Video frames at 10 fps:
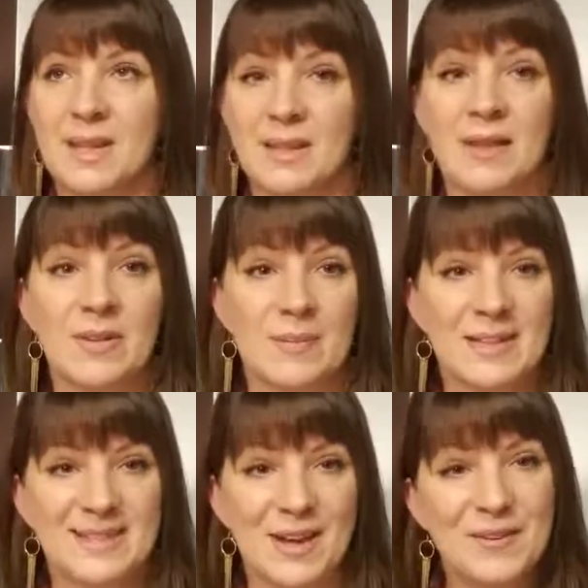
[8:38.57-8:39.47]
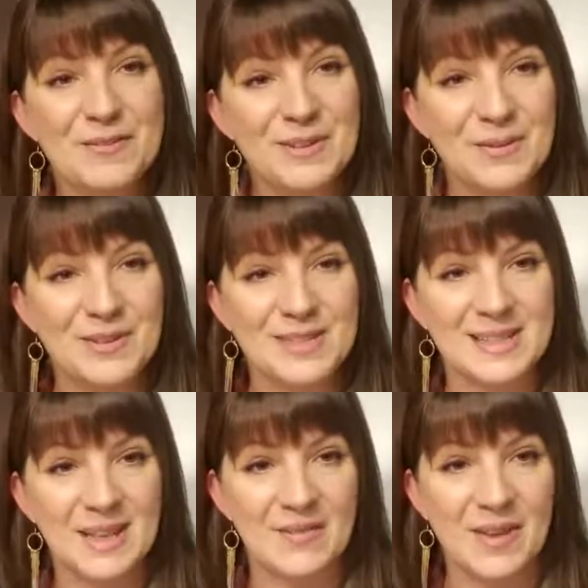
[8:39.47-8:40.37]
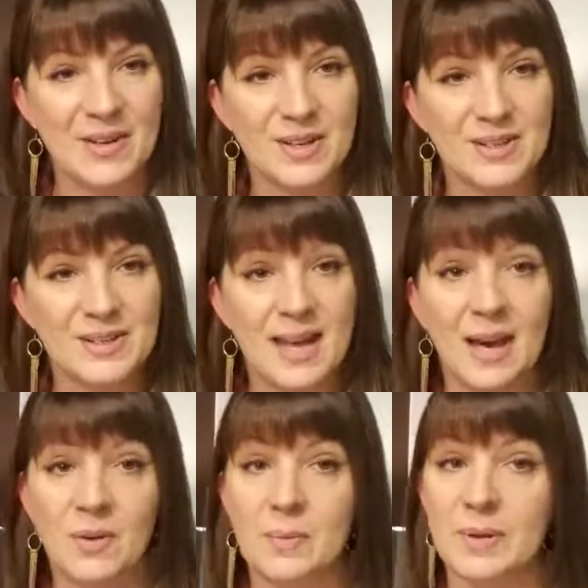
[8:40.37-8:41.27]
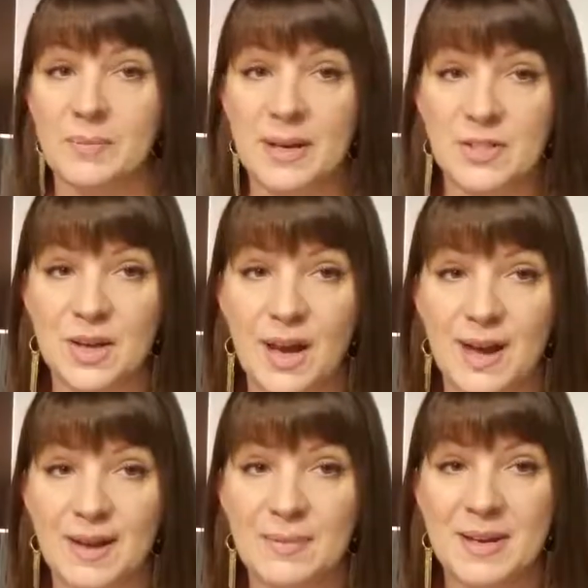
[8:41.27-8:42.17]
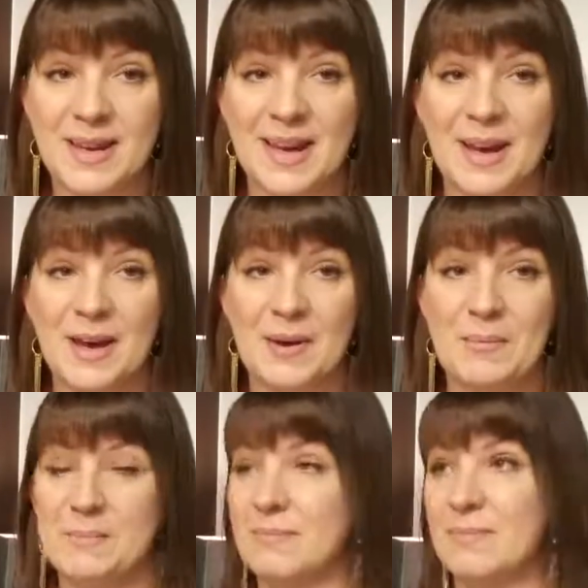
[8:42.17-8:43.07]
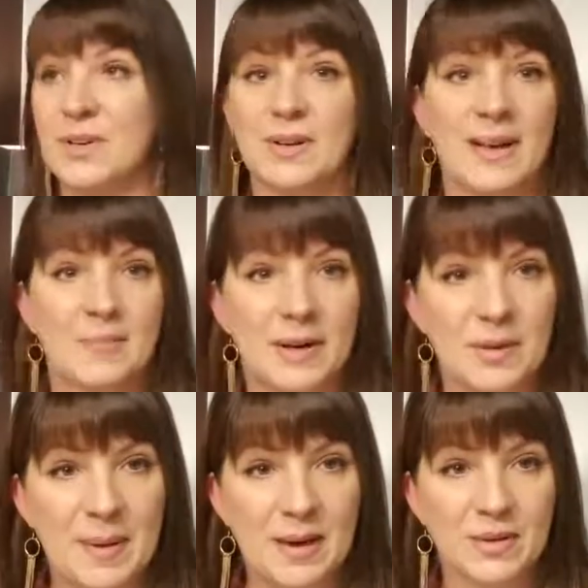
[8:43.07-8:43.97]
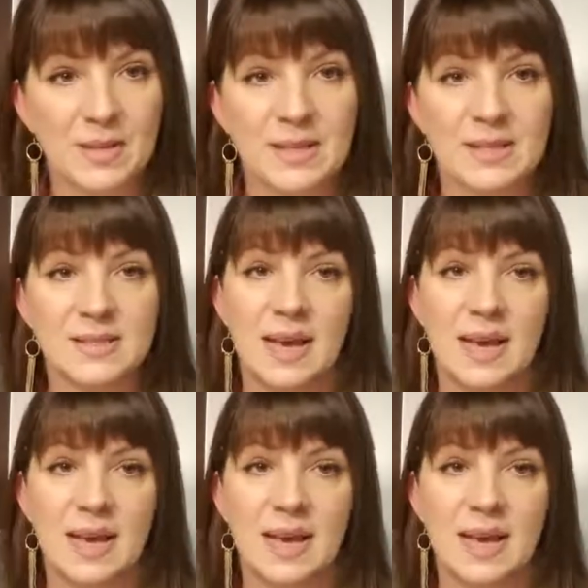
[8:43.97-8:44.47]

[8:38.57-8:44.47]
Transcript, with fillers: loving myself in order to love others, how do I build my tribe, um, create better boundaries?